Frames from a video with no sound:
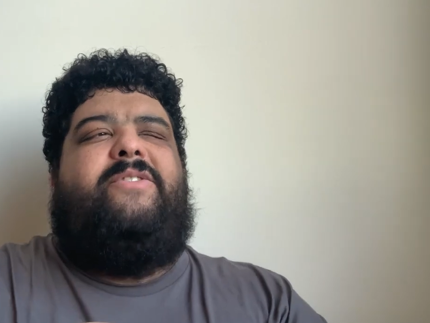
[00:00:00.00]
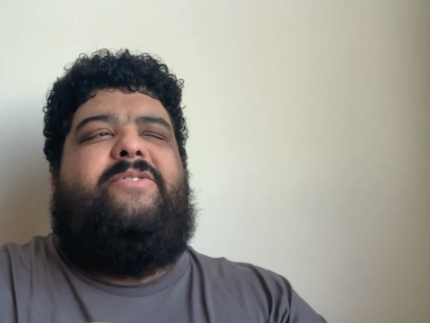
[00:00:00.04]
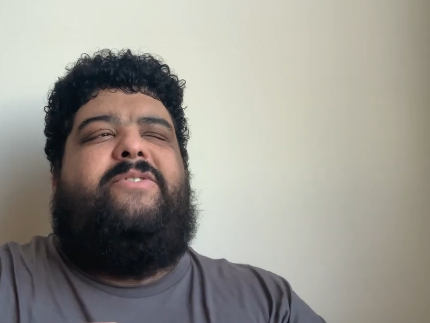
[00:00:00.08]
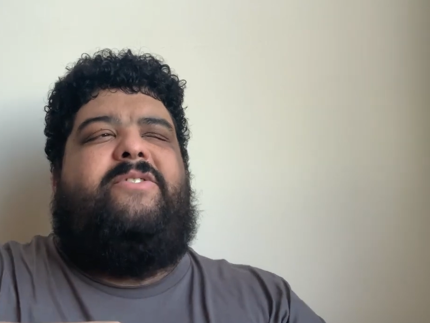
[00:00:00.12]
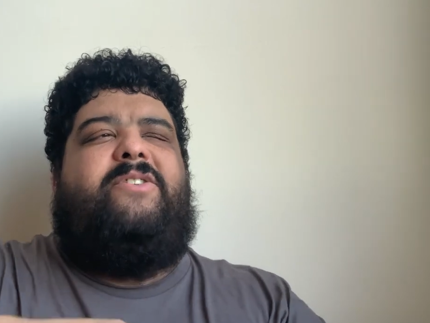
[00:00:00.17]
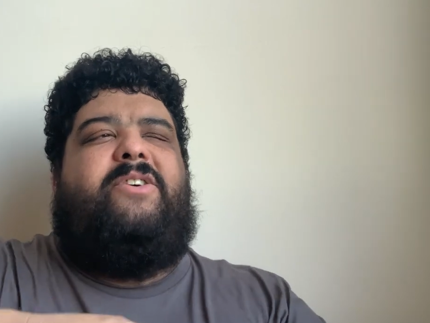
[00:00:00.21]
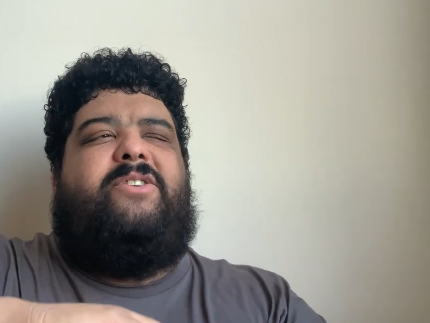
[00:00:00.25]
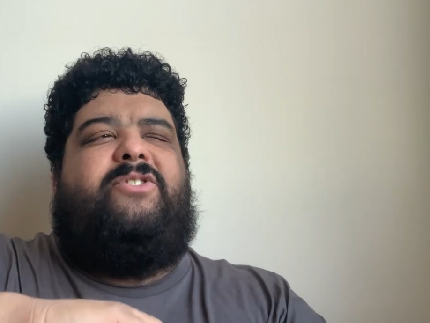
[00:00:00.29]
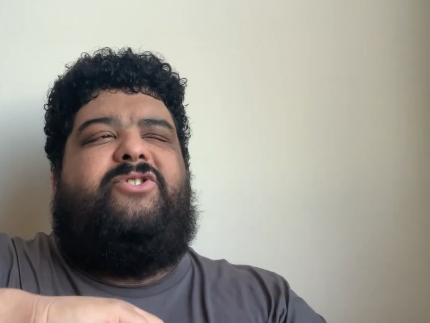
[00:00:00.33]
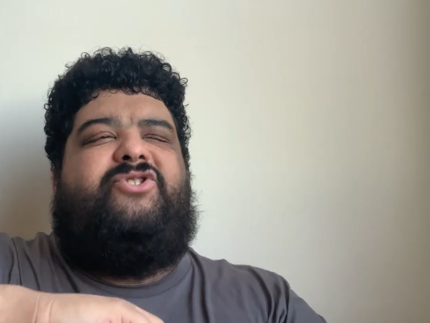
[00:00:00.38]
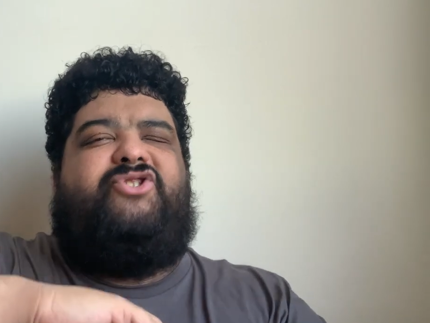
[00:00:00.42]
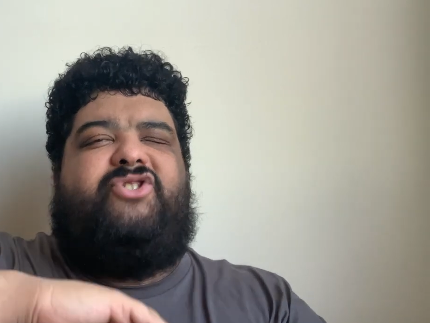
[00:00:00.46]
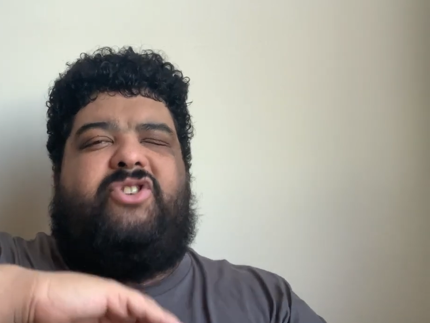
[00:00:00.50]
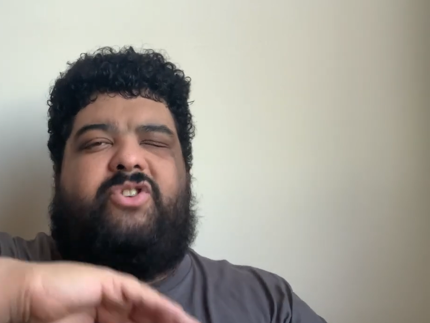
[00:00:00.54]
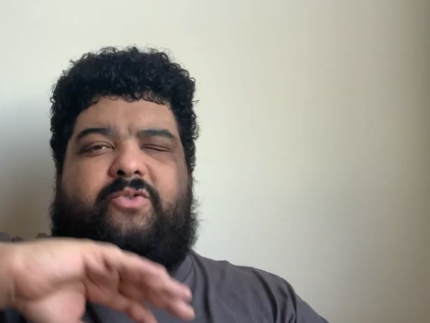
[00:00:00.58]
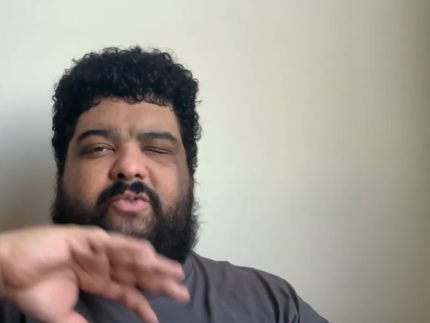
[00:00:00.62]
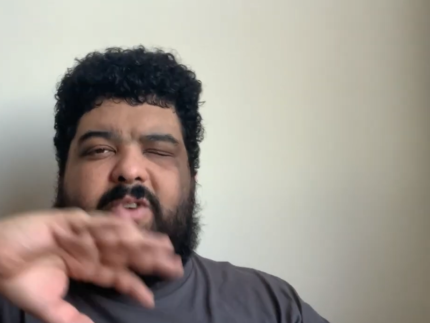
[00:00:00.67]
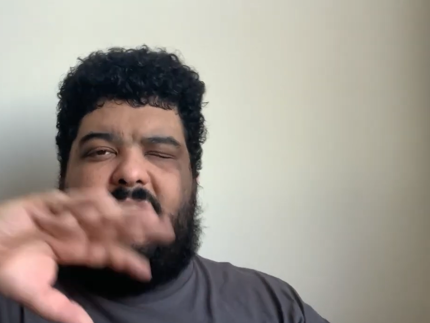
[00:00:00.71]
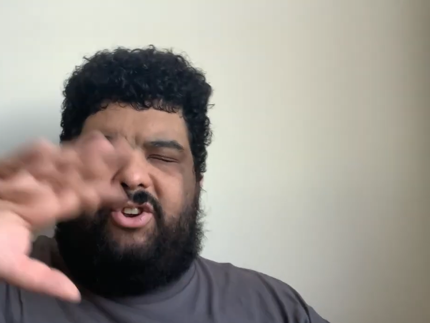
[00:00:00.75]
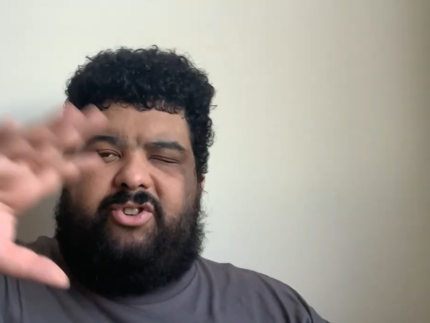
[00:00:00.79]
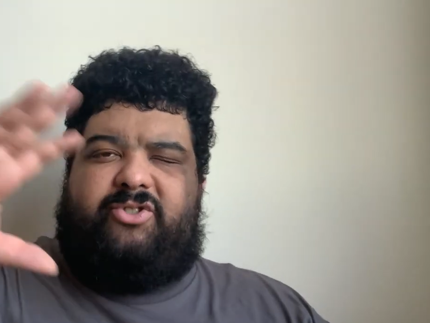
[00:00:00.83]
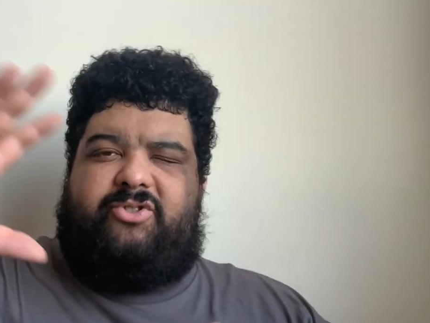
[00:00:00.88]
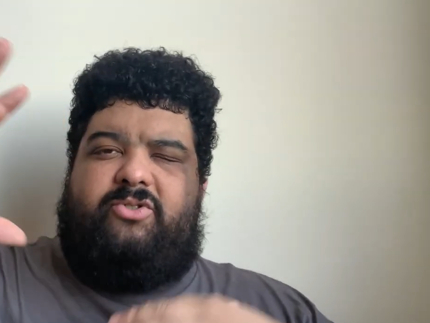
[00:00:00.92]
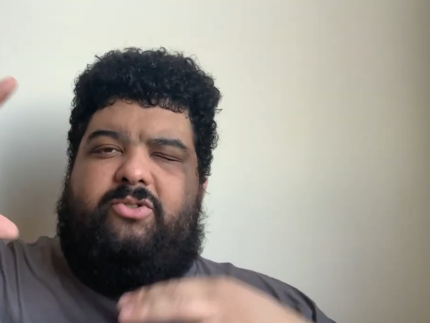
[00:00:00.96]
the
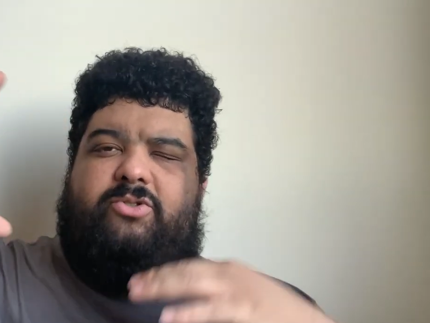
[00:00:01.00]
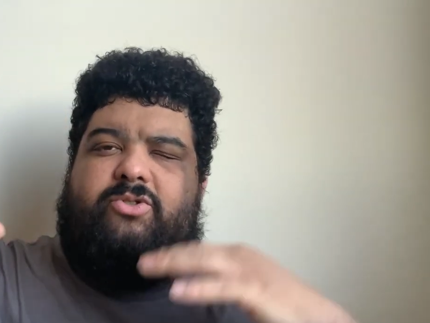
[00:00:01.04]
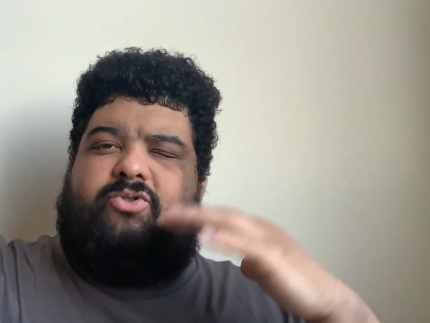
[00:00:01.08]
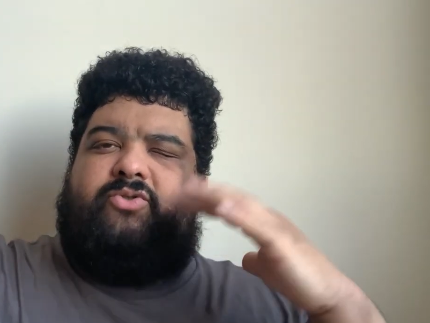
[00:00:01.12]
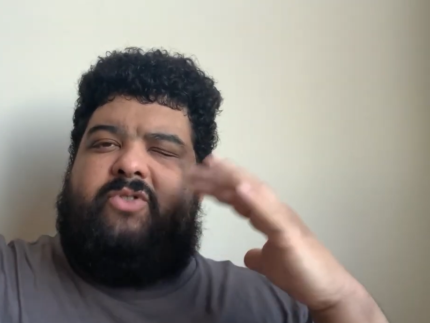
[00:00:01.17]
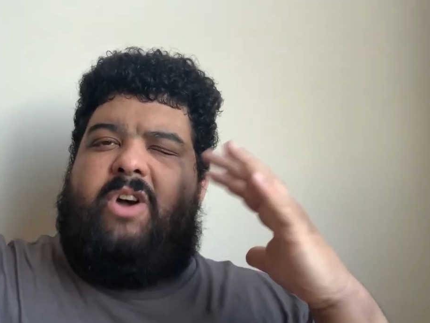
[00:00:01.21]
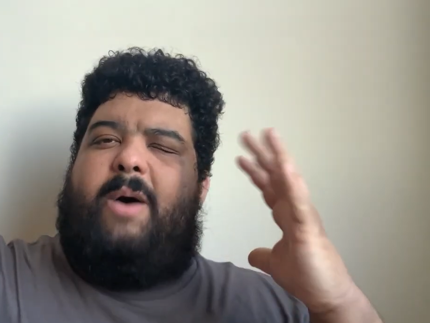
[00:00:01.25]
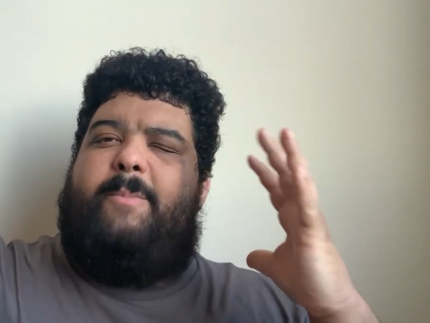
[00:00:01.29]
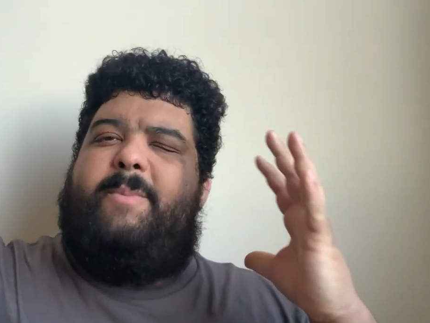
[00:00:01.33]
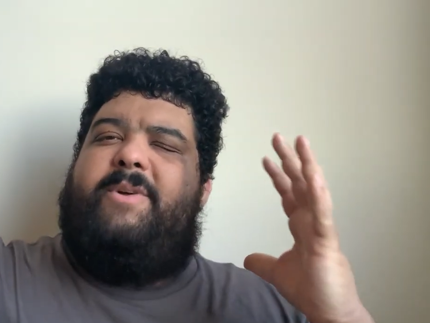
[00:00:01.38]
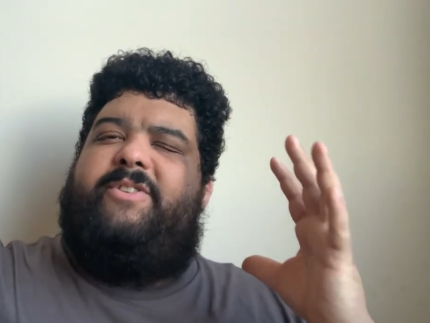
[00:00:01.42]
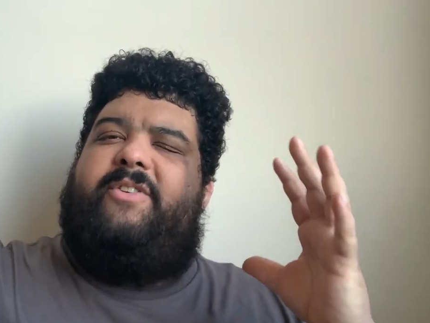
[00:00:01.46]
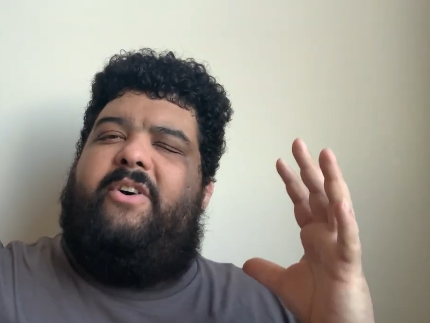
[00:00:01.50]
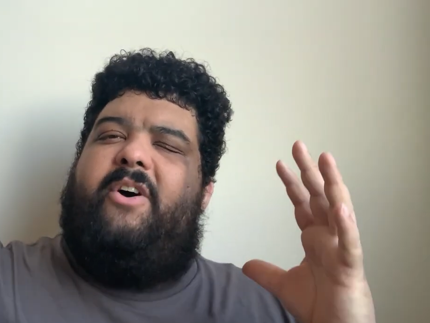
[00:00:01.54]
generational trauma